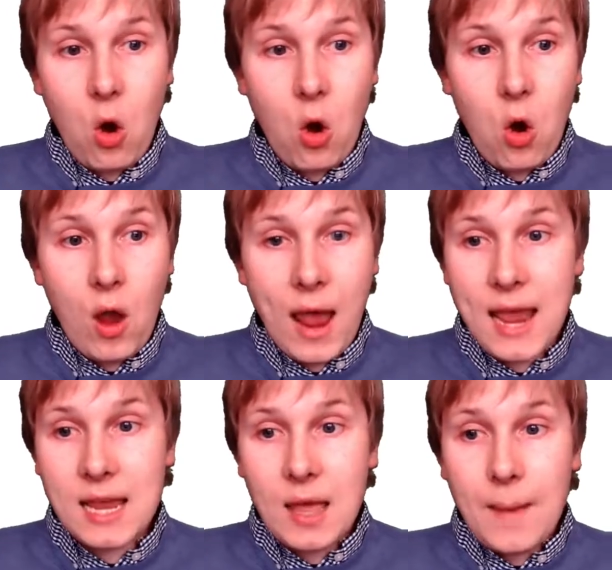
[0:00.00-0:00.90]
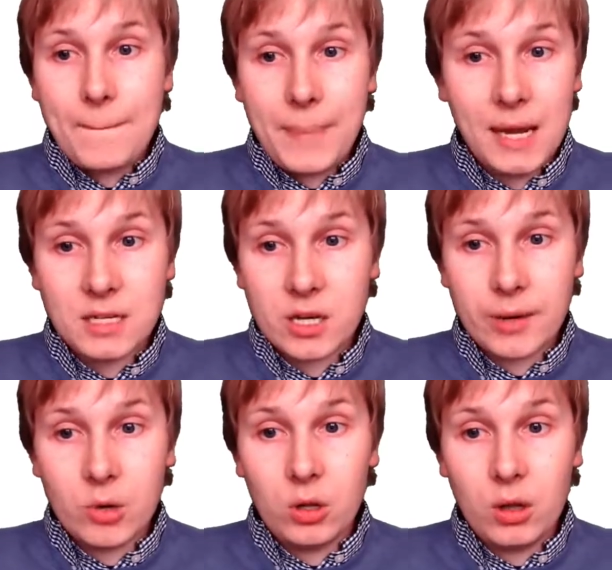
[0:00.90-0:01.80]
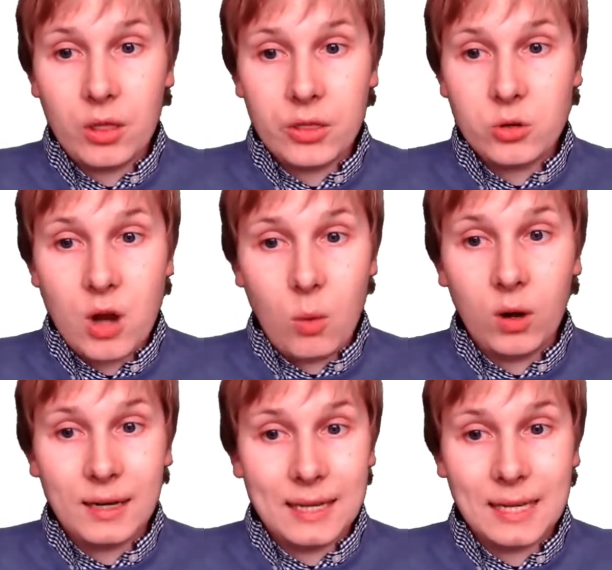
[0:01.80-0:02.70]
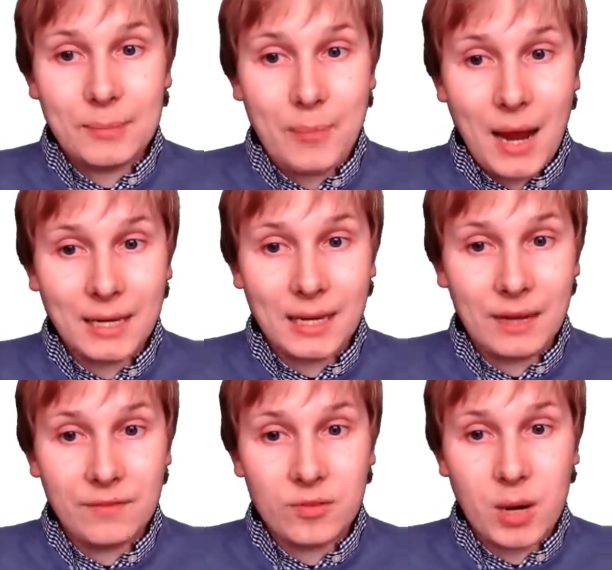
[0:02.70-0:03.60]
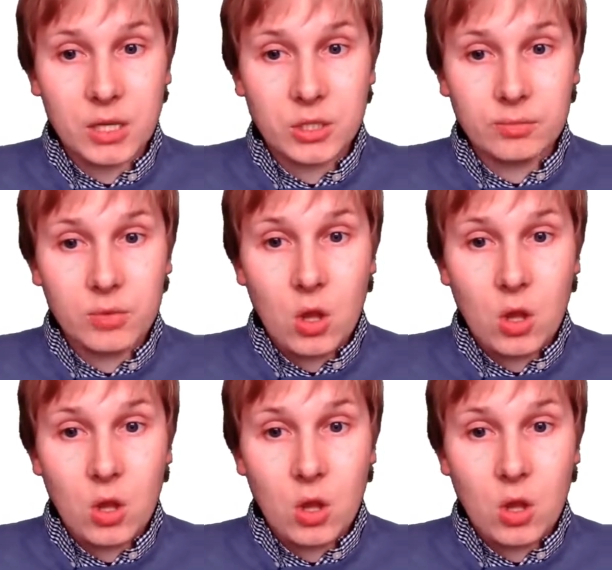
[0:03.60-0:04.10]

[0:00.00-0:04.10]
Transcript: or a PIN terminal that you don't want leaking banking information,